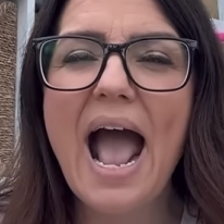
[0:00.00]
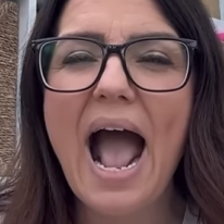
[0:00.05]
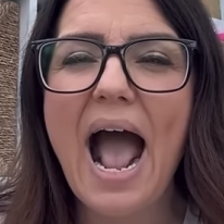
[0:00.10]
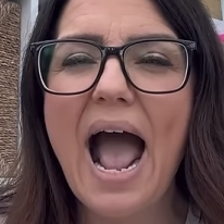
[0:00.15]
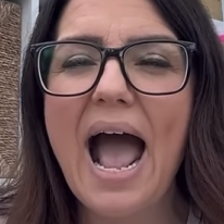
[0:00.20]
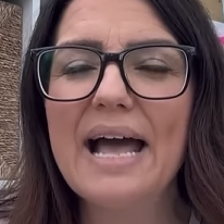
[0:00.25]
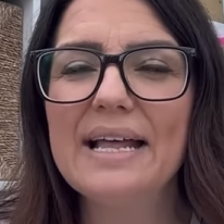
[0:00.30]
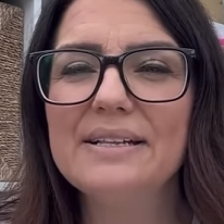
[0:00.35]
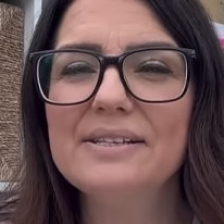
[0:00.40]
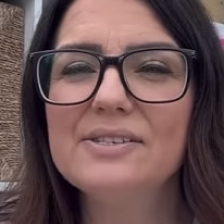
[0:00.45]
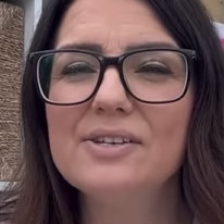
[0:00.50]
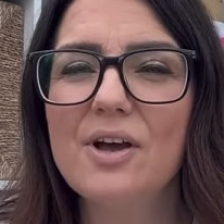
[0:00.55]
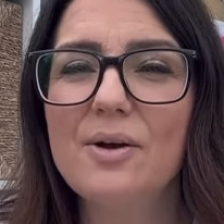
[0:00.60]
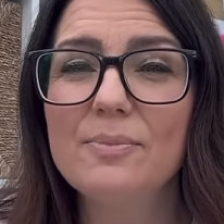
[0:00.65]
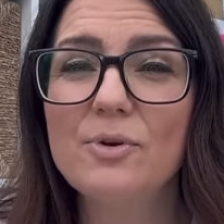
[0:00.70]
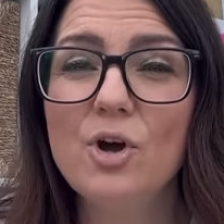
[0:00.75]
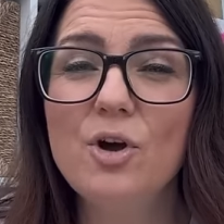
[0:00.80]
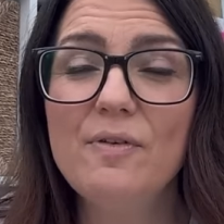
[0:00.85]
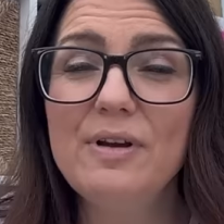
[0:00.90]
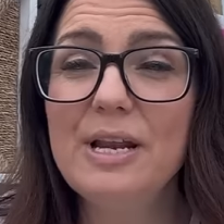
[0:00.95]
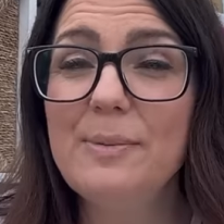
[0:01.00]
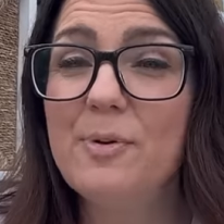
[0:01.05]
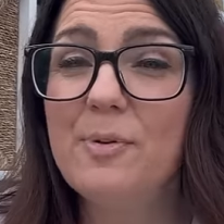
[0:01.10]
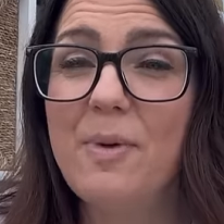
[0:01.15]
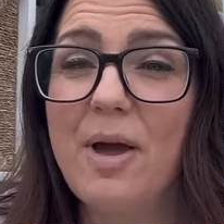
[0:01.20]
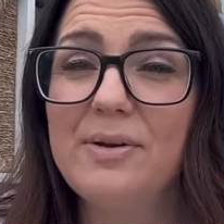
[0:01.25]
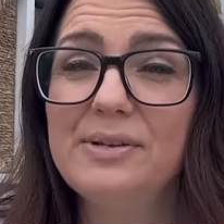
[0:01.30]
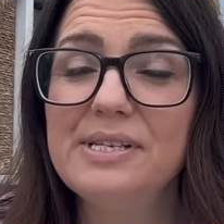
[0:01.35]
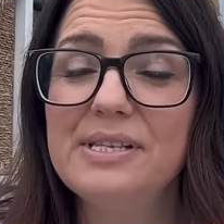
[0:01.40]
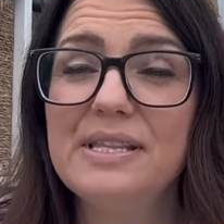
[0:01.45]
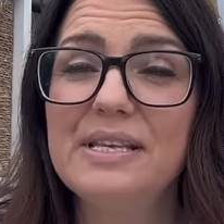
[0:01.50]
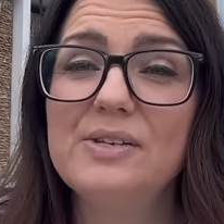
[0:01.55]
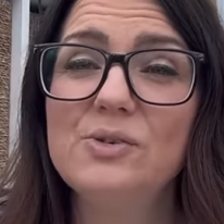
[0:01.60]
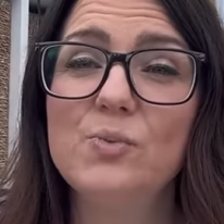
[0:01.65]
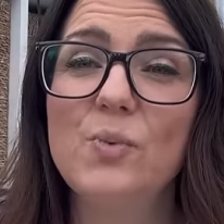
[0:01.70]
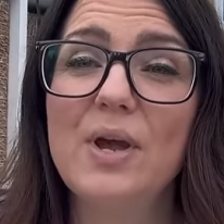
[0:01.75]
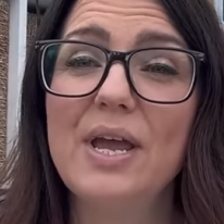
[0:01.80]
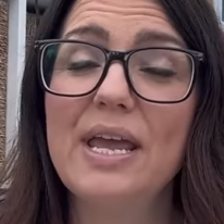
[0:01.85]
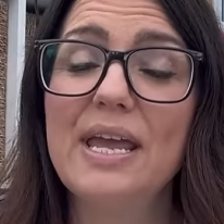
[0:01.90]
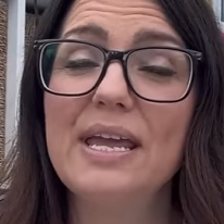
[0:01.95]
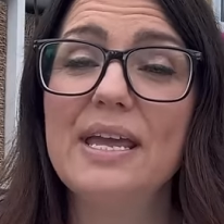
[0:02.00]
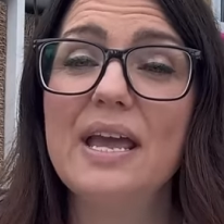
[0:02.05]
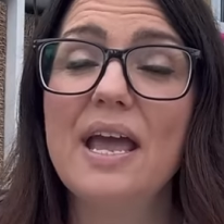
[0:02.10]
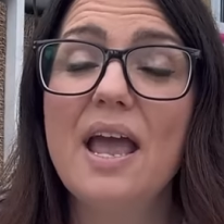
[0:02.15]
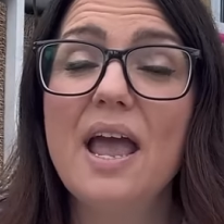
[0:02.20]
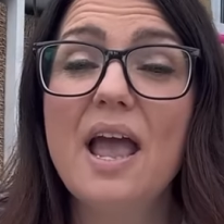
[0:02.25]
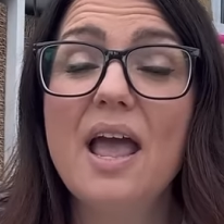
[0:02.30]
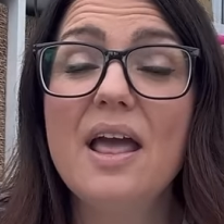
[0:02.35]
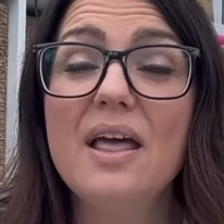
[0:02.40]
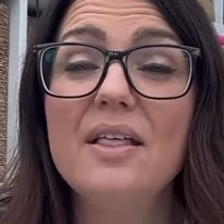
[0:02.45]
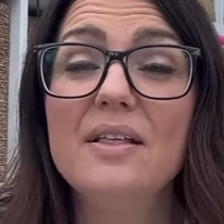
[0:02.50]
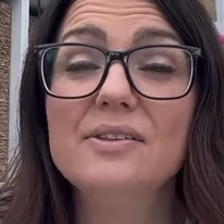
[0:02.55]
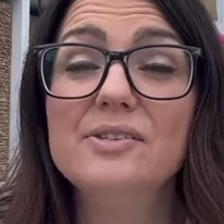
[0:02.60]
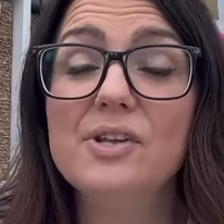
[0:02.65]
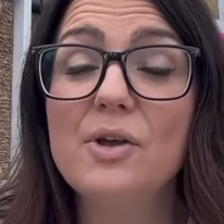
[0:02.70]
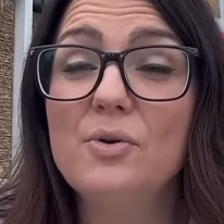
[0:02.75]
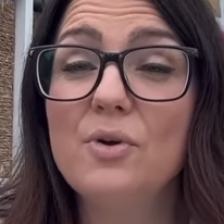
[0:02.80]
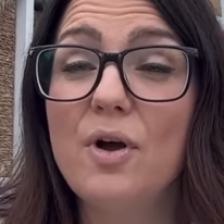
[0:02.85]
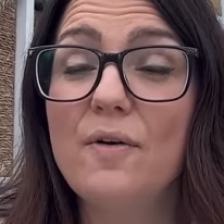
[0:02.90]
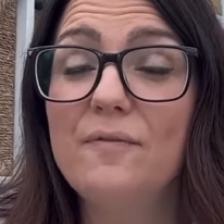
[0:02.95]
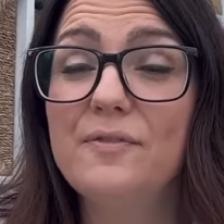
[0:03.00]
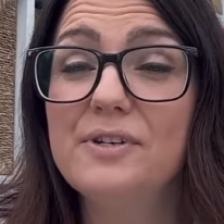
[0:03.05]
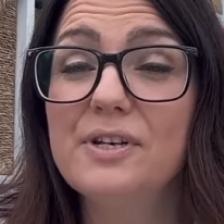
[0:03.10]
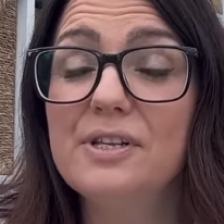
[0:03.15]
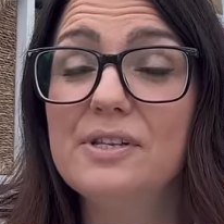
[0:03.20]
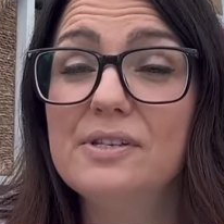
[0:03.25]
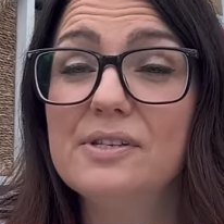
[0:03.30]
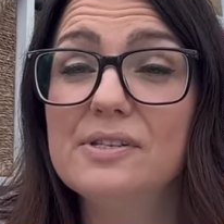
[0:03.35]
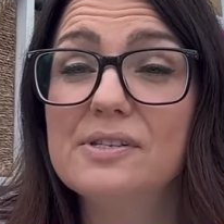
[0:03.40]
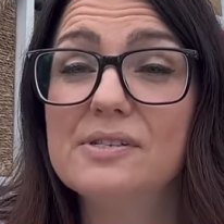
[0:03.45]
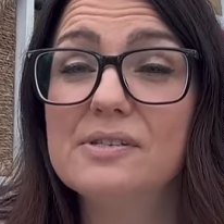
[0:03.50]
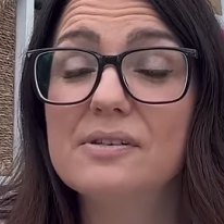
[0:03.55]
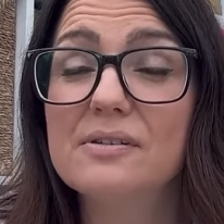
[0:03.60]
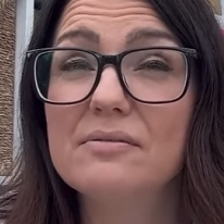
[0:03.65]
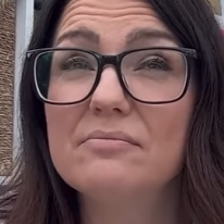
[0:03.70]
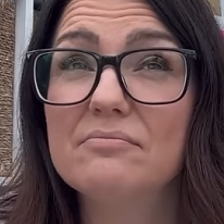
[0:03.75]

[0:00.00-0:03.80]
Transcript: and I'm currently promoting this week So Confident's